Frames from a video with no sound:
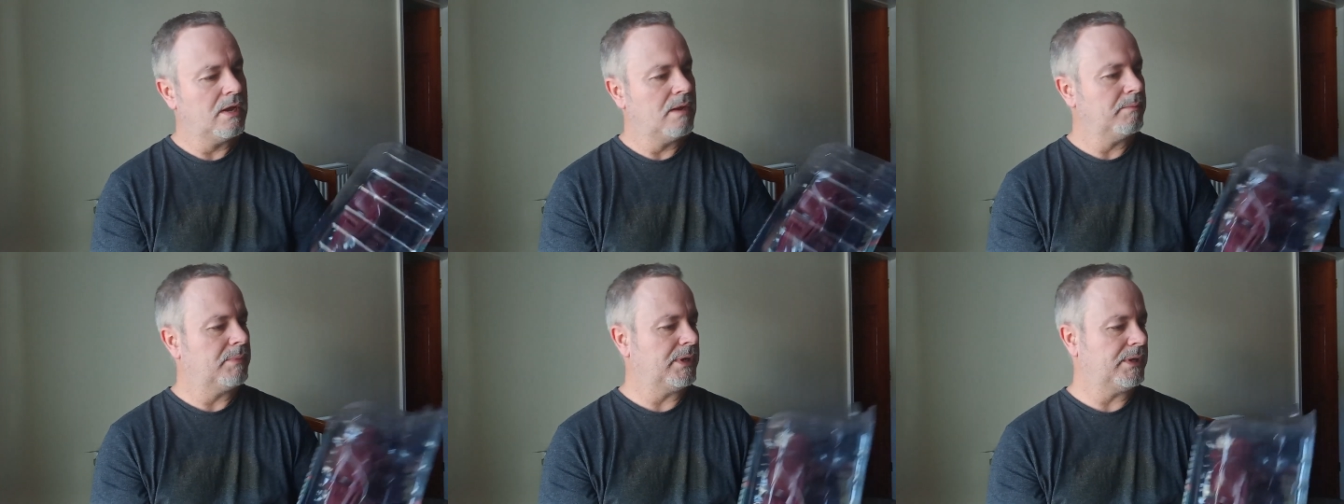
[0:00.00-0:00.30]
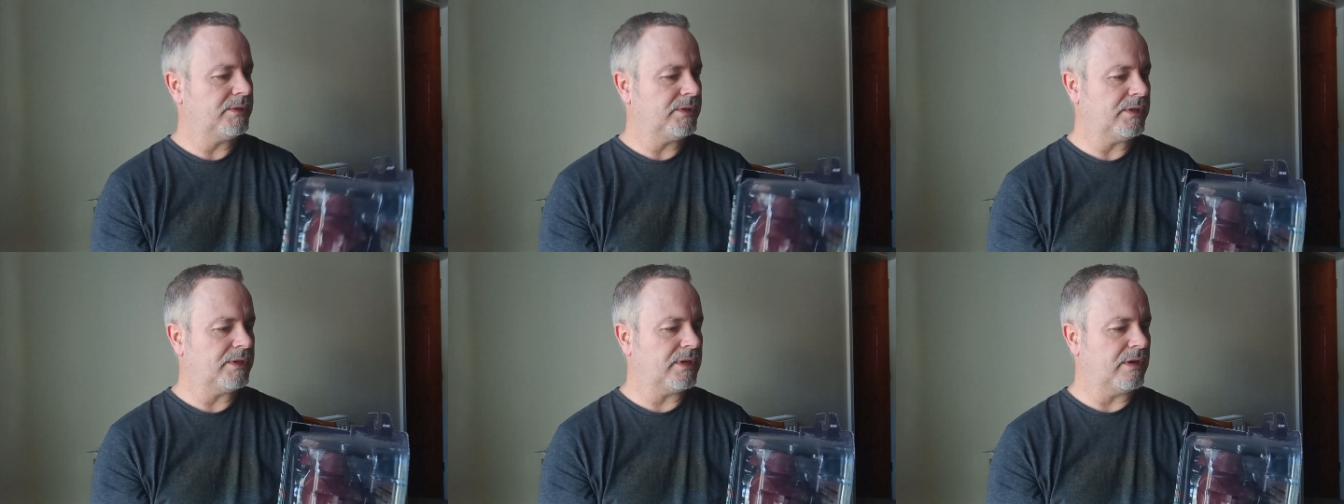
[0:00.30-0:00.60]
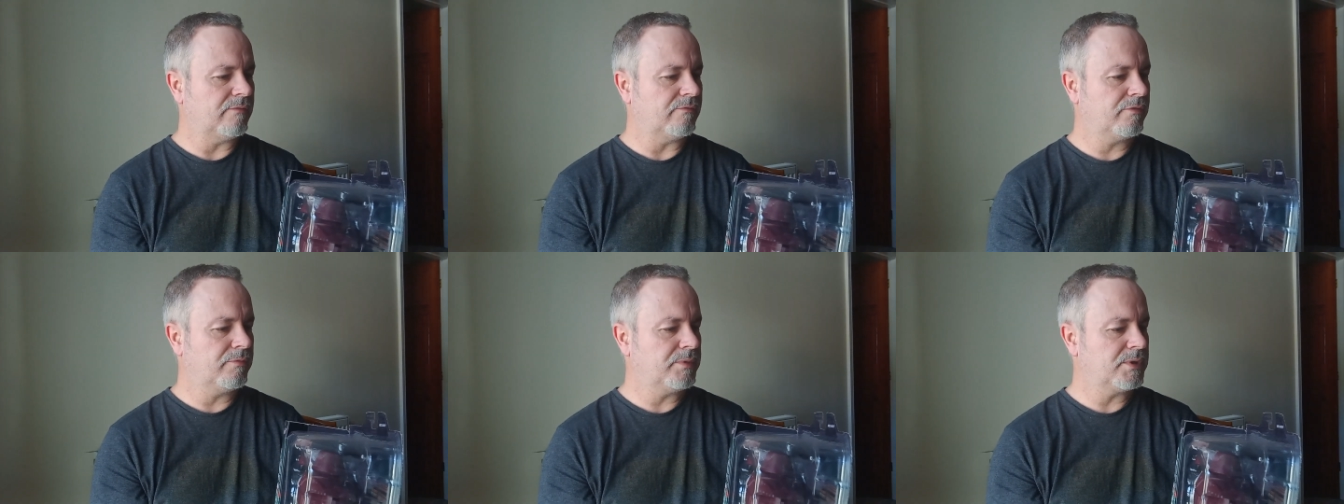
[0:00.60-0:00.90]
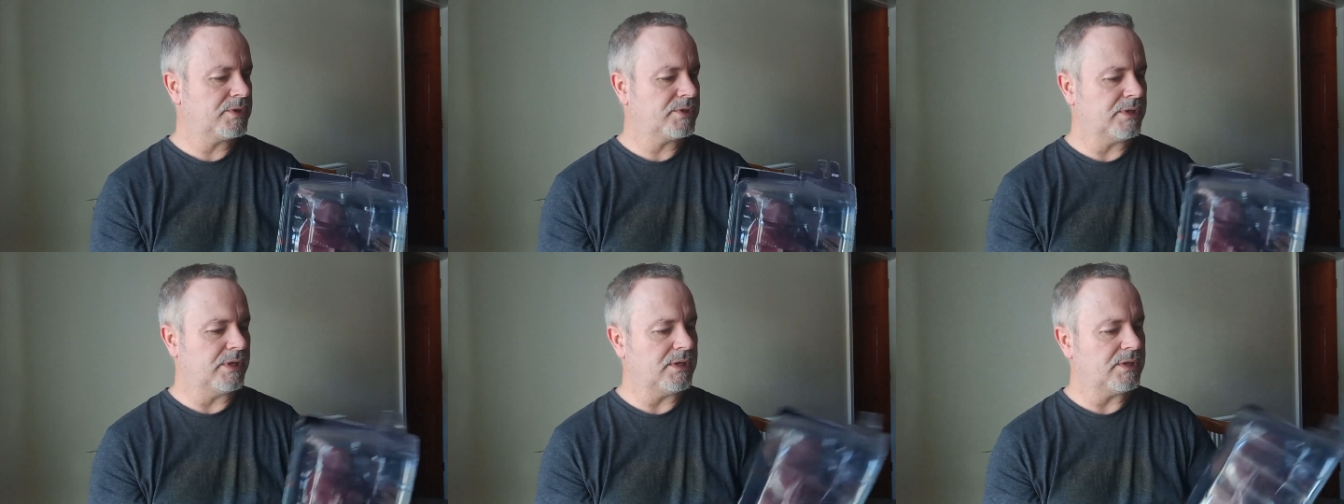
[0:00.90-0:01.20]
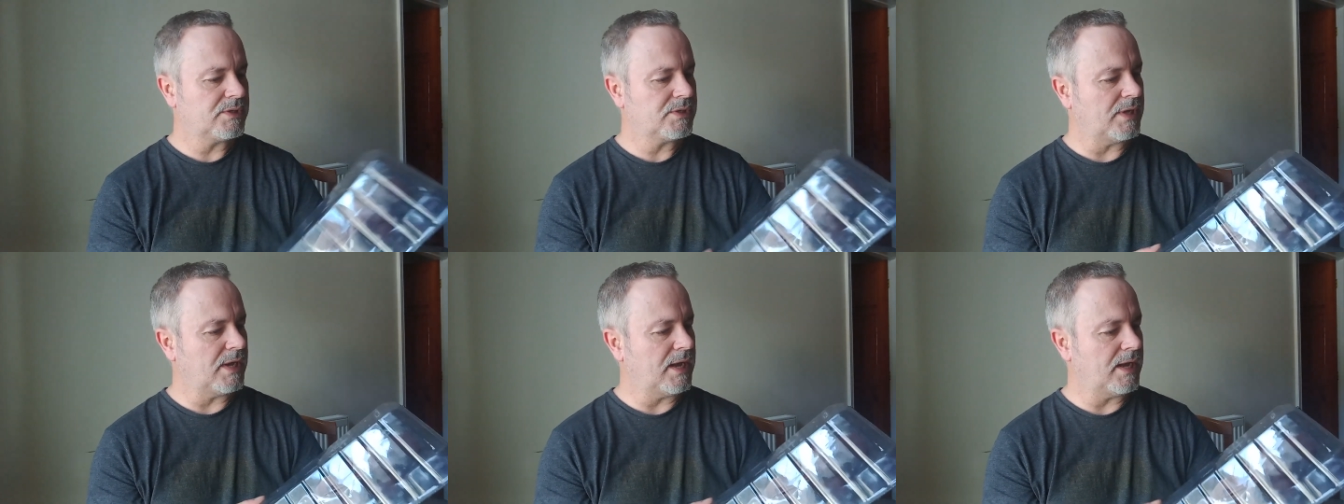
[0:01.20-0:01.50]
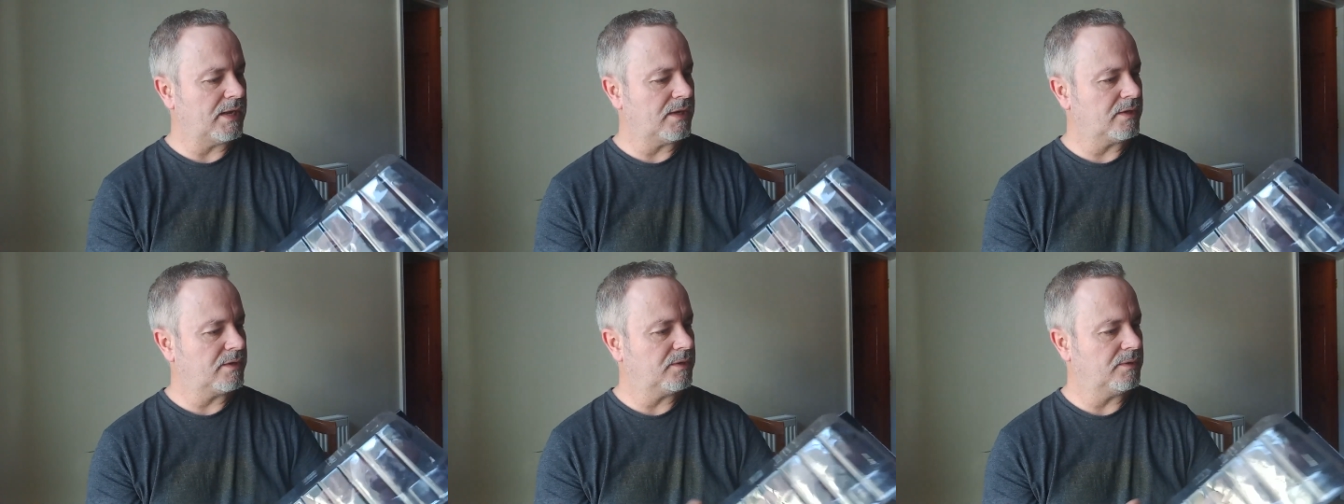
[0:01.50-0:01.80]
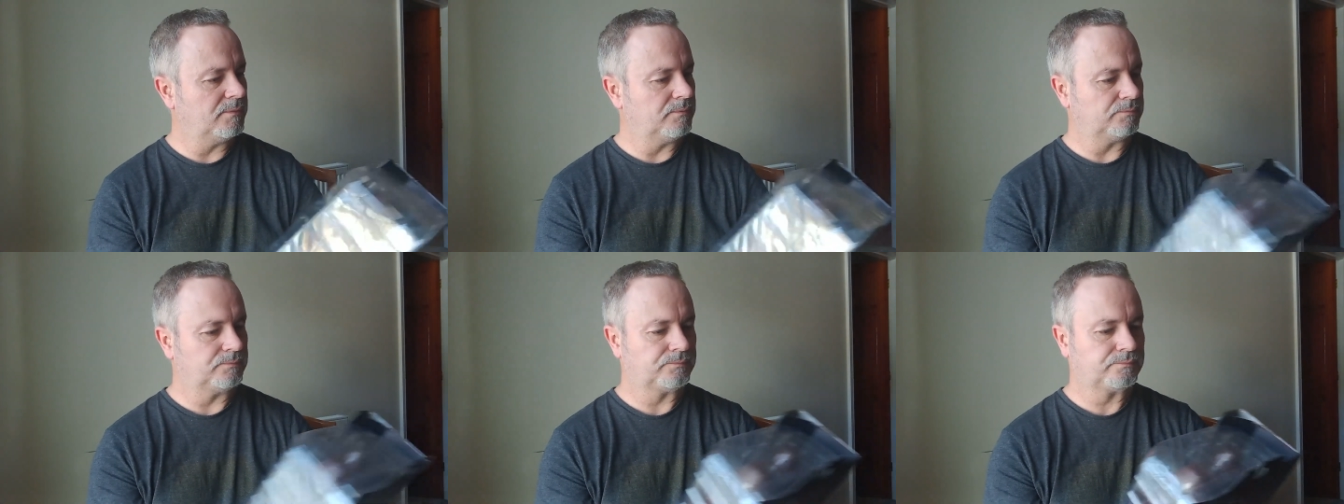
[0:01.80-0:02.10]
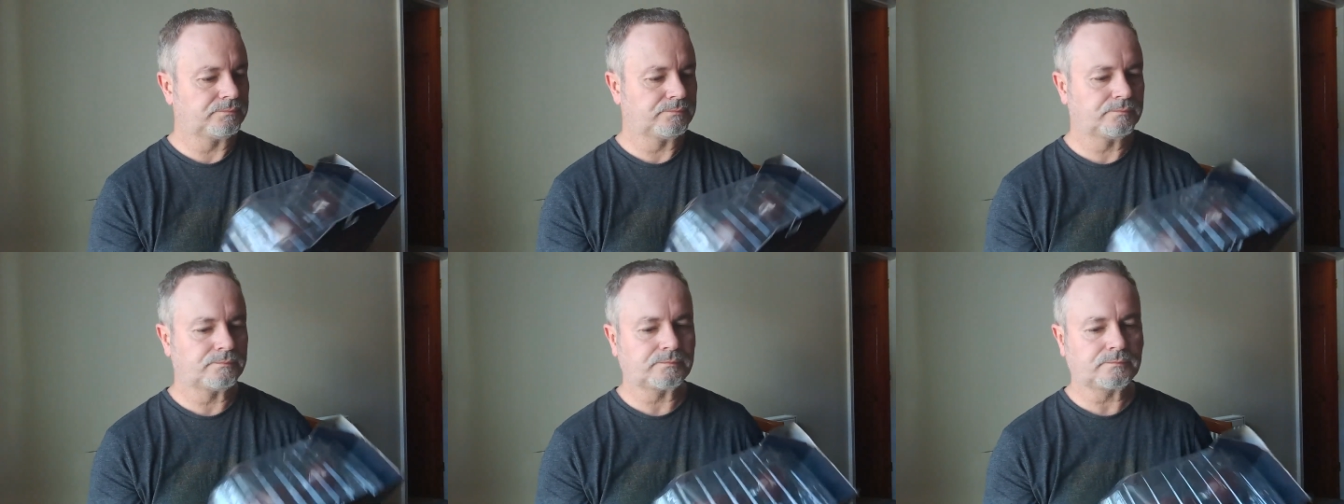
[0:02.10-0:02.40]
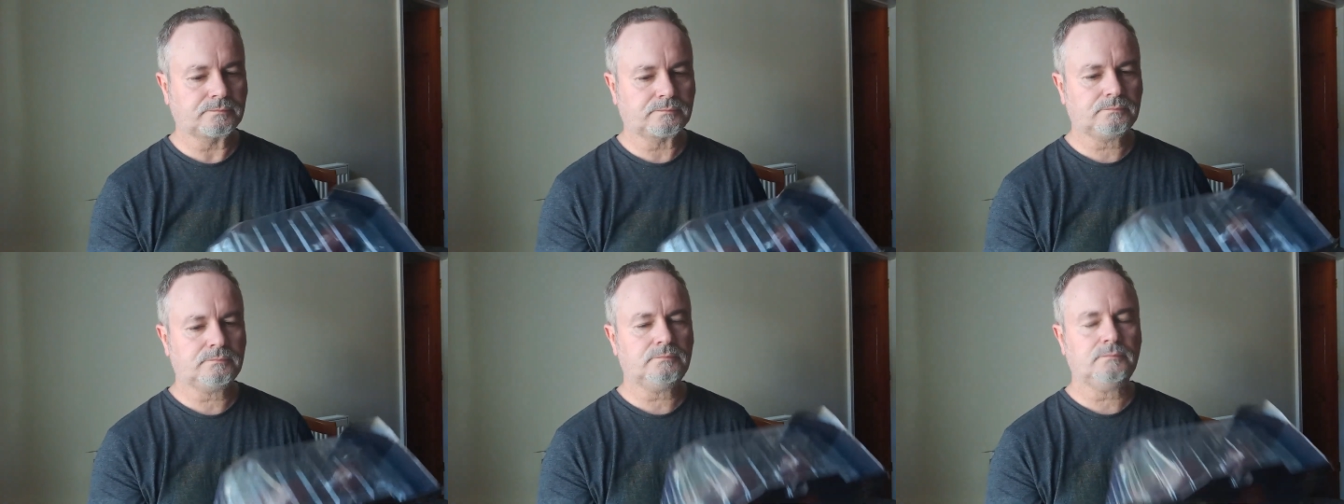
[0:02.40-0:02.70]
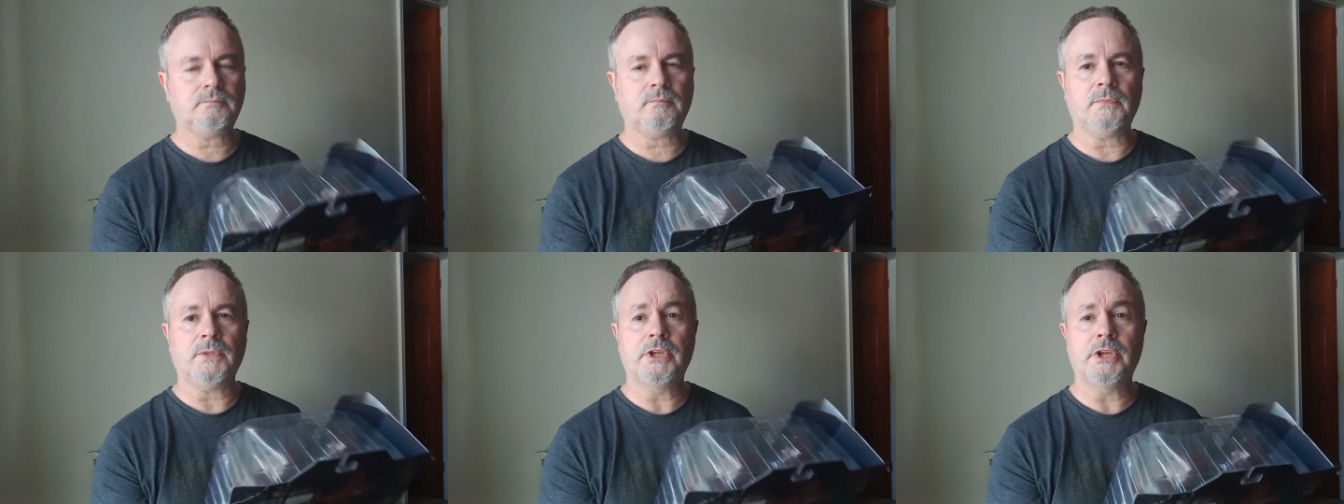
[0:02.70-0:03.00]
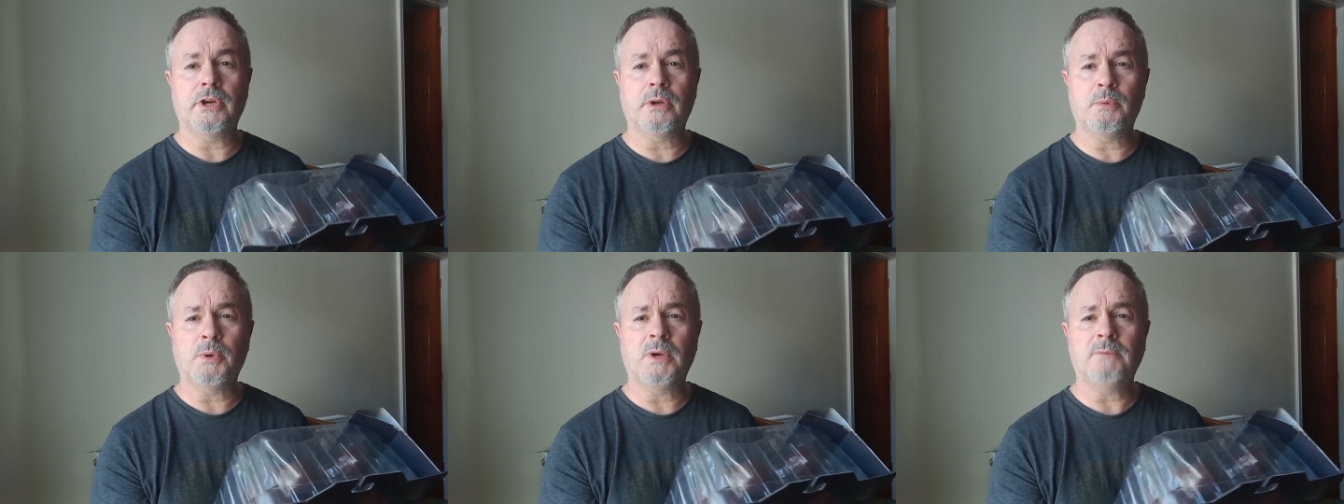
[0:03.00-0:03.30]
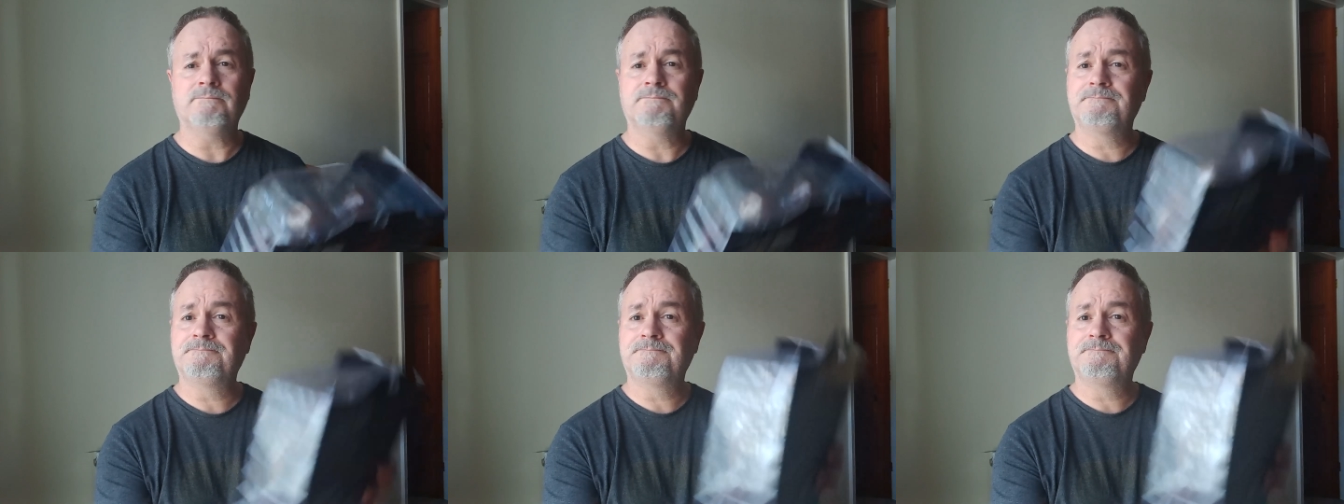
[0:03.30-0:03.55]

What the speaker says: But it did come from the States, and you know what?